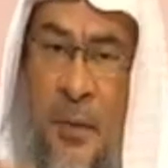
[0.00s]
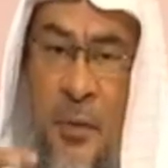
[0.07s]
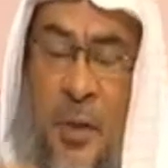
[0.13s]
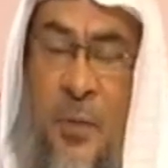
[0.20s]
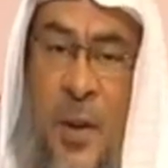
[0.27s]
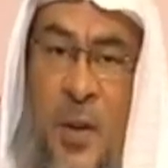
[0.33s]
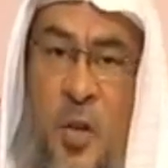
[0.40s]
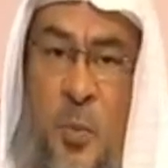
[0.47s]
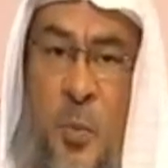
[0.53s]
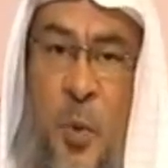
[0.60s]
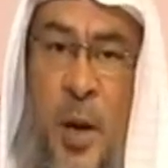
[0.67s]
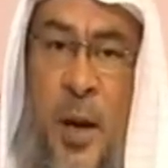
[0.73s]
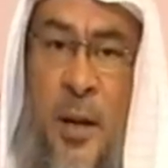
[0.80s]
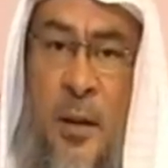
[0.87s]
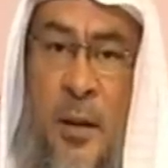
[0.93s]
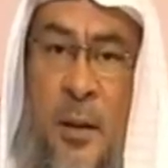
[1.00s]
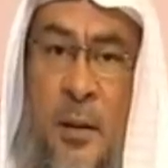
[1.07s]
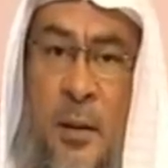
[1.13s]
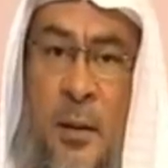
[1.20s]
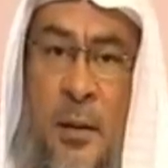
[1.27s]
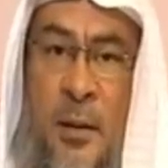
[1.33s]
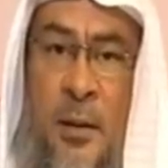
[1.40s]
after Fajr prayer
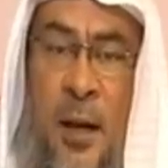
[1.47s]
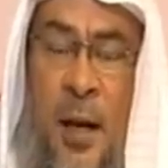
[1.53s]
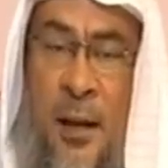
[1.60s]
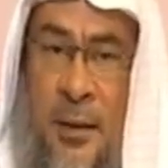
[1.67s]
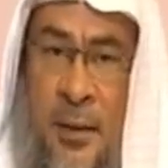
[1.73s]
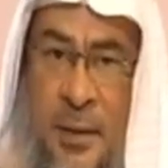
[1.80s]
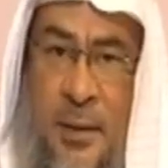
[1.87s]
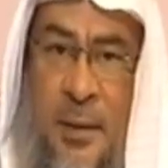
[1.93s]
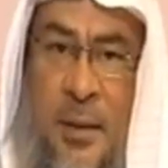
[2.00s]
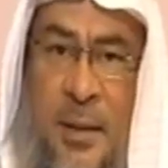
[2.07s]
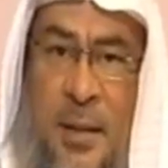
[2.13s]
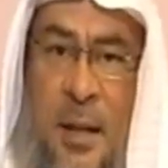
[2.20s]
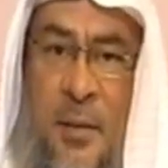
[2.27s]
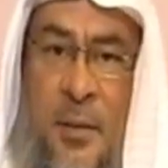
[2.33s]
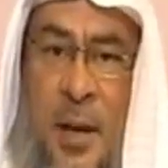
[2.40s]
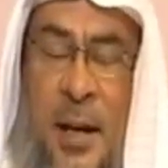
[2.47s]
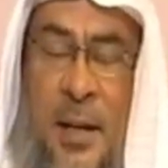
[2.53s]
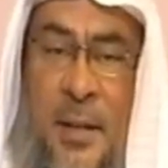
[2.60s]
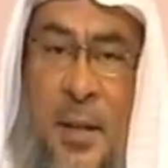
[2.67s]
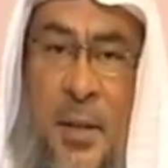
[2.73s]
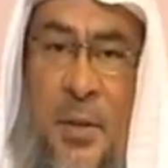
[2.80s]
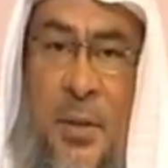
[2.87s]
until the sun
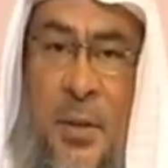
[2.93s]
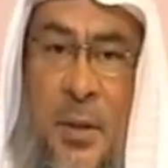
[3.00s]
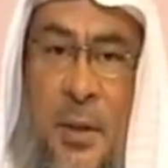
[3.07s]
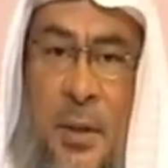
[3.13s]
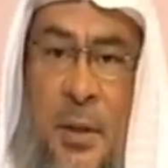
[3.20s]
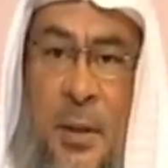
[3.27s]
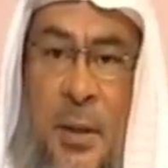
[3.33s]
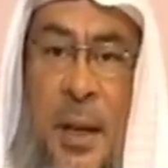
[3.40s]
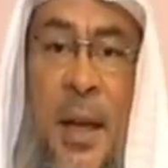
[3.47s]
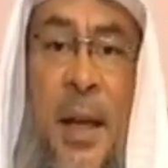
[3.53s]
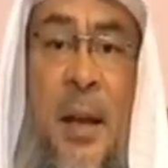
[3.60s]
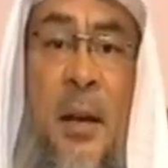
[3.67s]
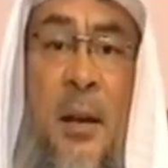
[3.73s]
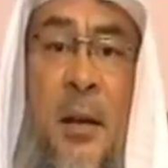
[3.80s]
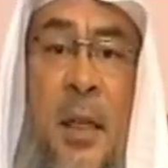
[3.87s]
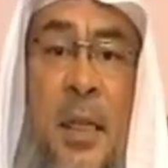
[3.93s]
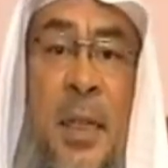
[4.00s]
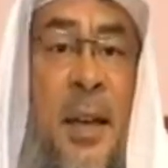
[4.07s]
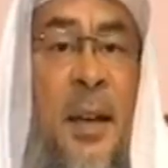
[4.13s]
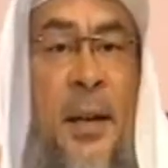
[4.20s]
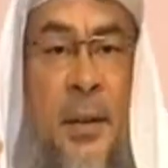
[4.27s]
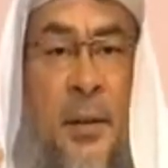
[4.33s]
rises in
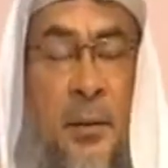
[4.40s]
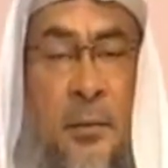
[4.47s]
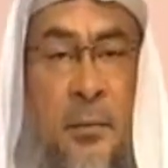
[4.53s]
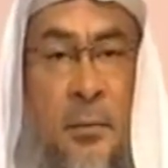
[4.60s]
dhikr.